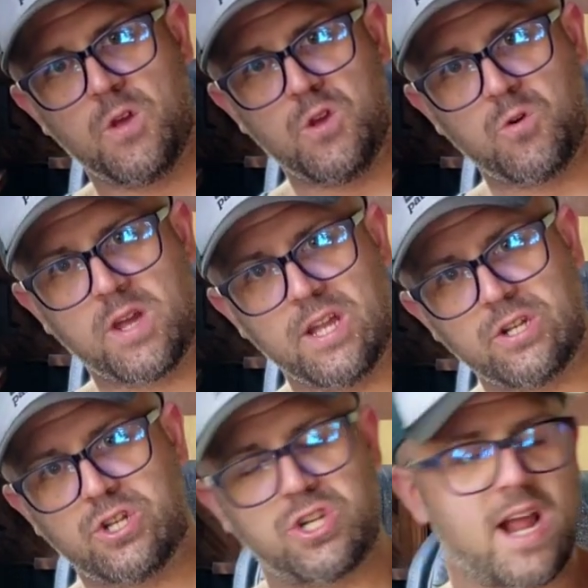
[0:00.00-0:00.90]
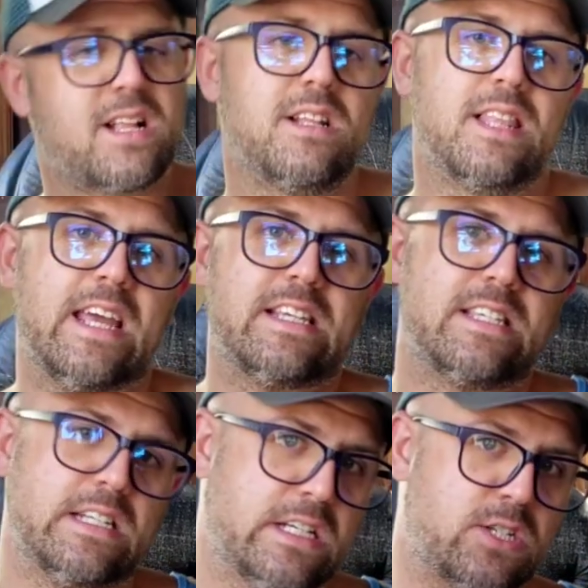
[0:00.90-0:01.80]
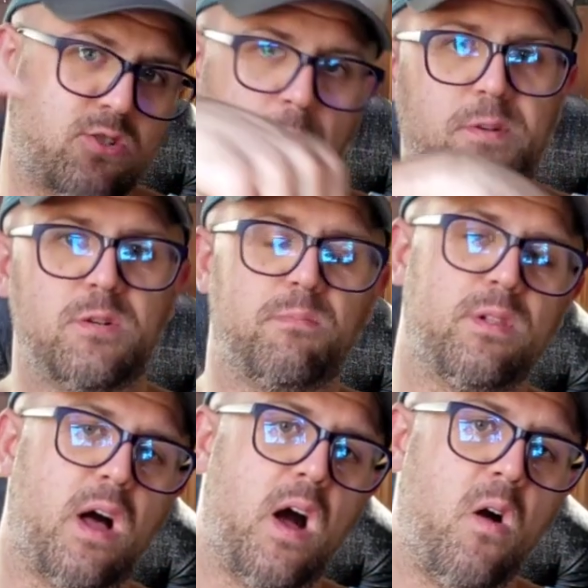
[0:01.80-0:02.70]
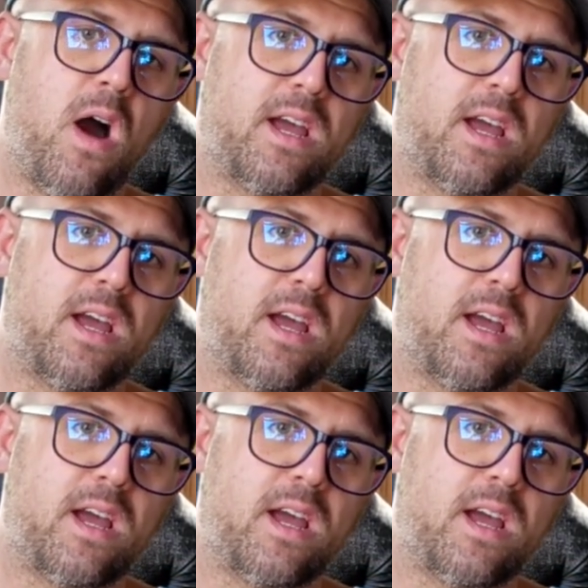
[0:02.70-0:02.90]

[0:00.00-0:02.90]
You can check the links in the description below.